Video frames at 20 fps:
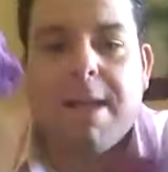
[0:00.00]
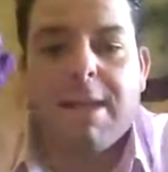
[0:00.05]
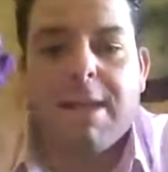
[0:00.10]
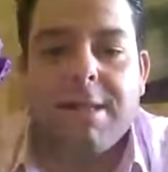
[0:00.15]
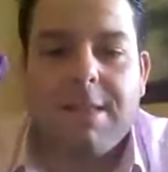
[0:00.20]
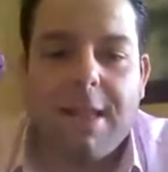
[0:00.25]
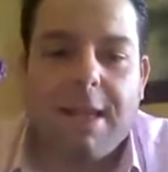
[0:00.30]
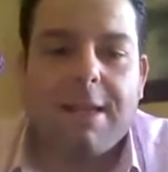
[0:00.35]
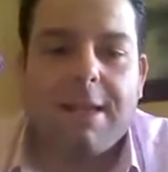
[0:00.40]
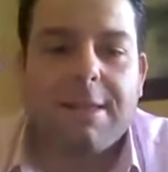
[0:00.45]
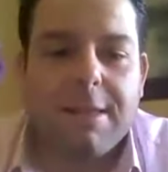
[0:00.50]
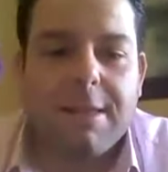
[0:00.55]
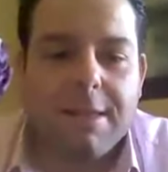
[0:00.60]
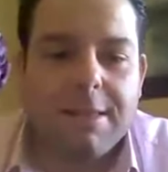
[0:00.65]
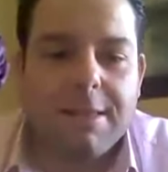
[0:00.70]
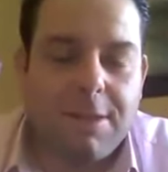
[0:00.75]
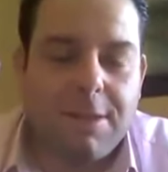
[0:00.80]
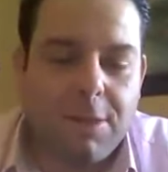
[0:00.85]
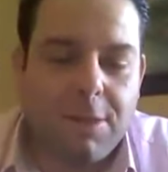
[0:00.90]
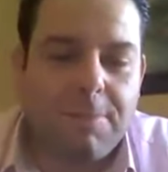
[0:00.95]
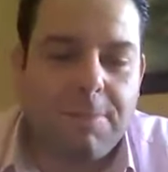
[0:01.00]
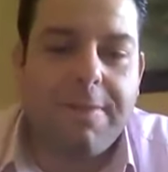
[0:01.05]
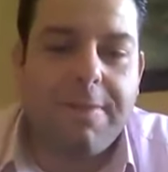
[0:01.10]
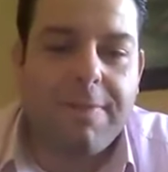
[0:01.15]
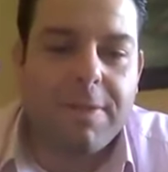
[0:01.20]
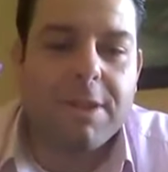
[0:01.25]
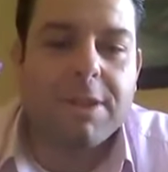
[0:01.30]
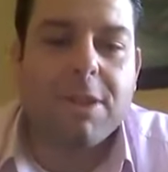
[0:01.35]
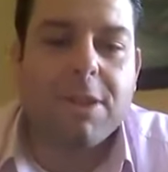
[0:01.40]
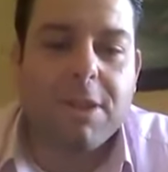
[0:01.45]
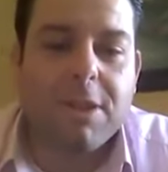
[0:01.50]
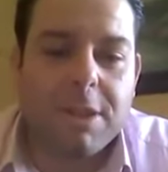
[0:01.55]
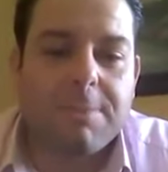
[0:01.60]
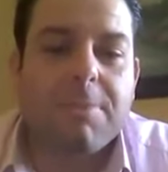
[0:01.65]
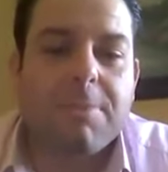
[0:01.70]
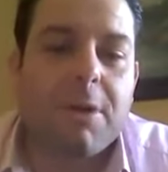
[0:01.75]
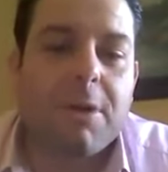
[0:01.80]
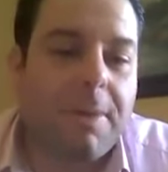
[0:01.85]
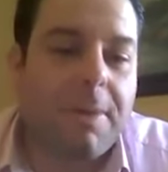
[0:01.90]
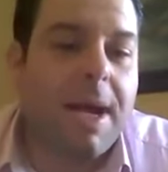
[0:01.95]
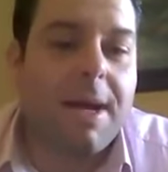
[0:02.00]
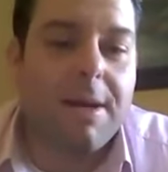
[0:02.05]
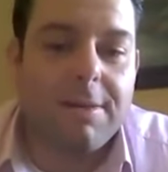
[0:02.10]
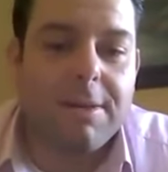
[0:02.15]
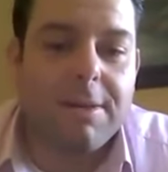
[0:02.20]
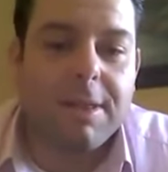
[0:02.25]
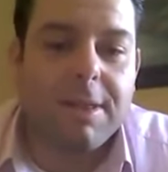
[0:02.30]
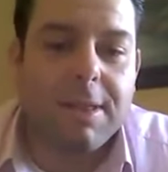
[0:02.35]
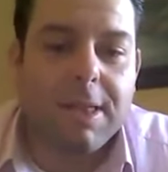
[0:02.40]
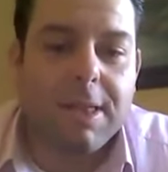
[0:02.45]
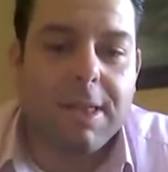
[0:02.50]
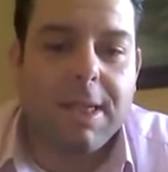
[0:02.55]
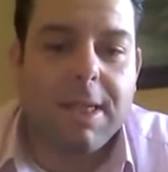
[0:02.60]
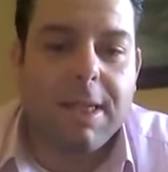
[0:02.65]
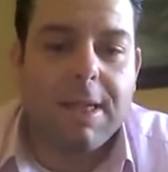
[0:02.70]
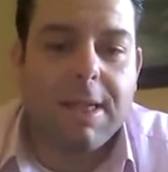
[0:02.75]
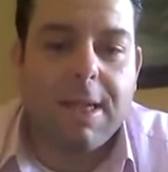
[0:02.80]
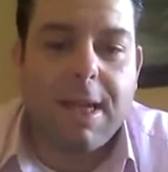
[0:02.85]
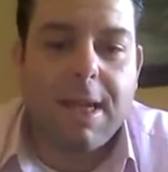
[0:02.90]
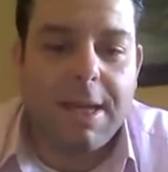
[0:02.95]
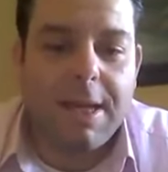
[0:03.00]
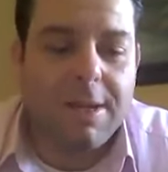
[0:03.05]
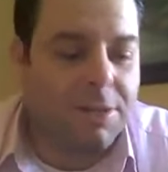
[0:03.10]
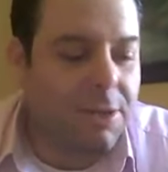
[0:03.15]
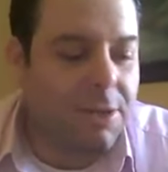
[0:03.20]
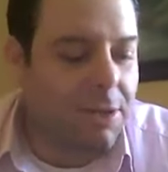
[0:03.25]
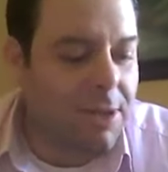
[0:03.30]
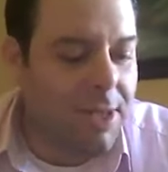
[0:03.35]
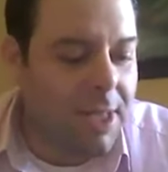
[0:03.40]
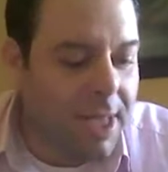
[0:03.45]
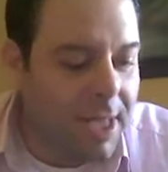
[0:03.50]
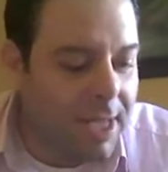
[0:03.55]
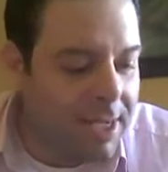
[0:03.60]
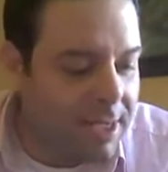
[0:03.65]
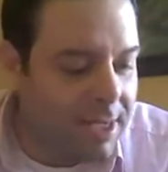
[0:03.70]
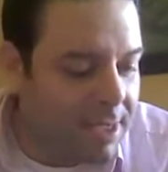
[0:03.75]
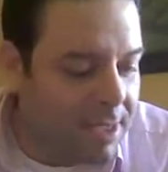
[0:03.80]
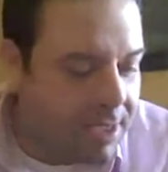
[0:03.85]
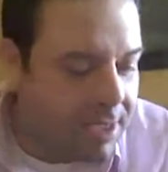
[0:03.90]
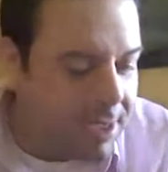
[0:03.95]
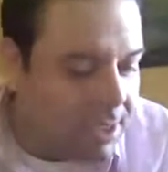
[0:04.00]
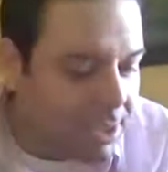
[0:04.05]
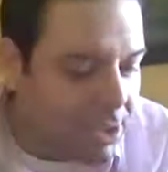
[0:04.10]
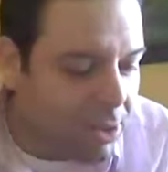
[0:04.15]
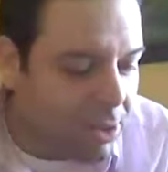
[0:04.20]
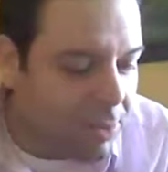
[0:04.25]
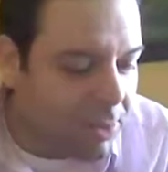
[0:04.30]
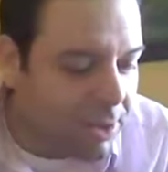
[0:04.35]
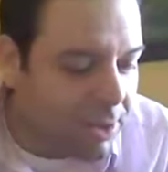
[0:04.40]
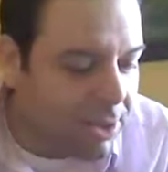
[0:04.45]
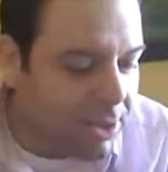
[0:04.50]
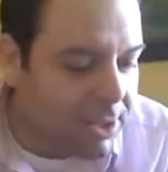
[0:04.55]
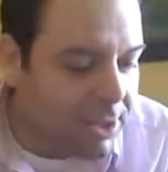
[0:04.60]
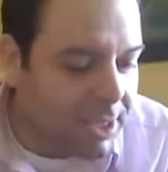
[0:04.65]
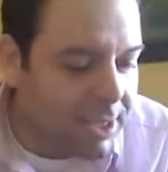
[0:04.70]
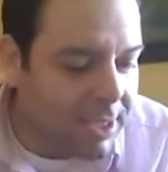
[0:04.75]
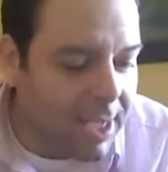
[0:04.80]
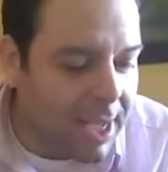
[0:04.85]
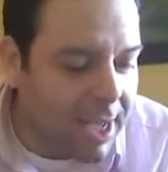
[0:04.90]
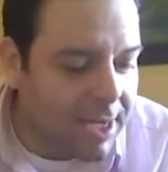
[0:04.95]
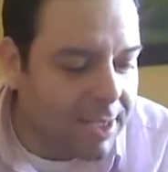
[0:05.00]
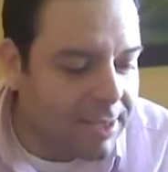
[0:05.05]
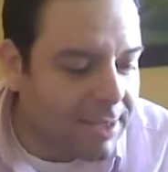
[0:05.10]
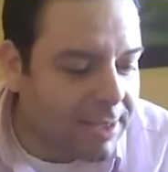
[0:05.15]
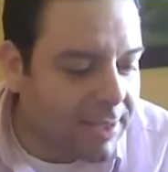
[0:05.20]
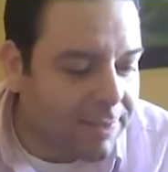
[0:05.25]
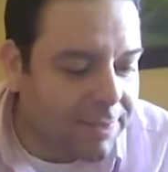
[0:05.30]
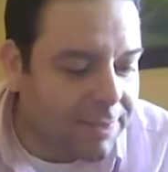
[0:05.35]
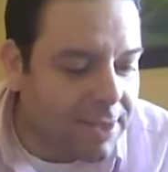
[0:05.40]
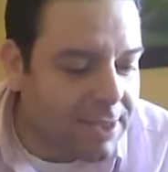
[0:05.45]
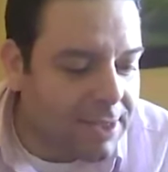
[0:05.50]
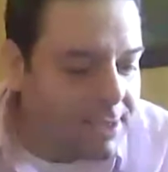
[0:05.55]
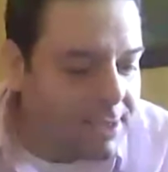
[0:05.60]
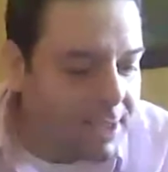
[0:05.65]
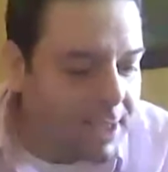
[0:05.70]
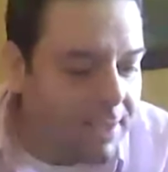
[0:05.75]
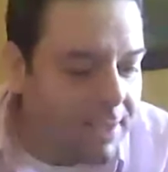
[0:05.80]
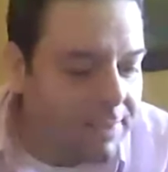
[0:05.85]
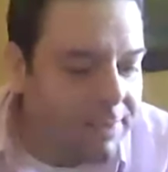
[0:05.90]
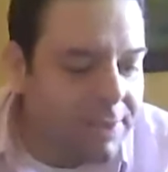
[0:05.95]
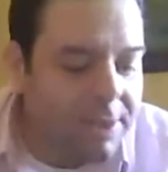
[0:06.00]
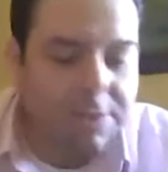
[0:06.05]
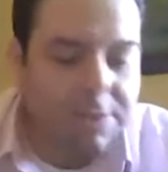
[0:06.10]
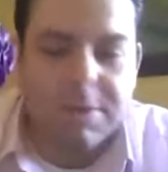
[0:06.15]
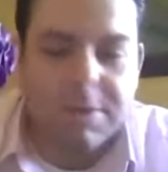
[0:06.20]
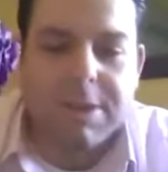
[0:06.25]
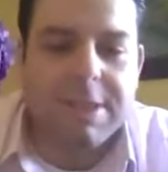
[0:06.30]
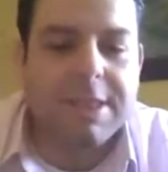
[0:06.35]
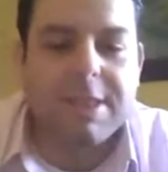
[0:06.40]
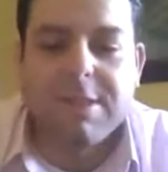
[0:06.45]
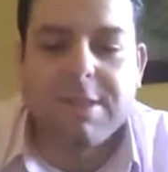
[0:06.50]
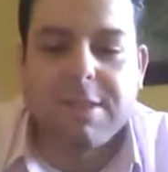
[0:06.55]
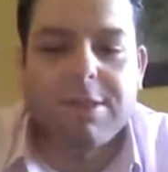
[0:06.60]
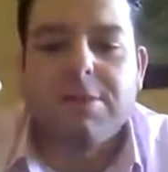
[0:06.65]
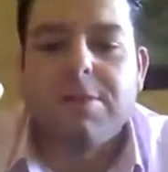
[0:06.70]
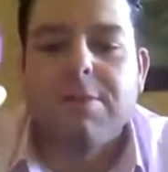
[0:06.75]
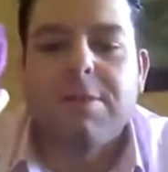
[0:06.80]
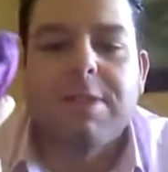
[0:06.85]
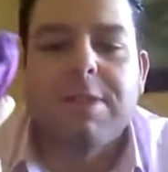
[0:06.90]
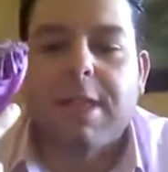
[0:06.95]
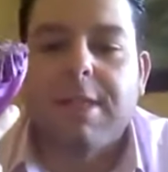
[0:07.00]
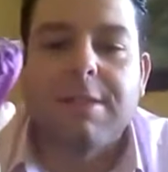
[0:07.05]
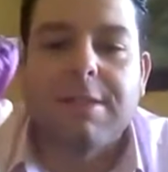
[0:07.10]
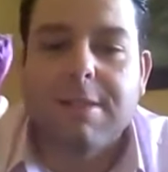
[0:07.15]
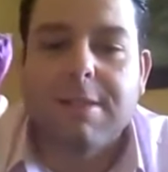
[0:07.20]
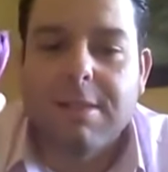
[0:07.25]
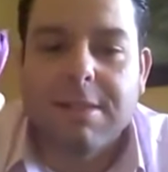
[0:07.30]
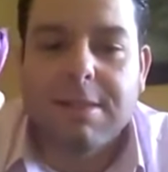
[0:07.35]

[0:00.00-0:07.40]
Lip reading: and then take this and you pay for this because it's per pound. And so then, we're looking at a difference of, this was 62 cents.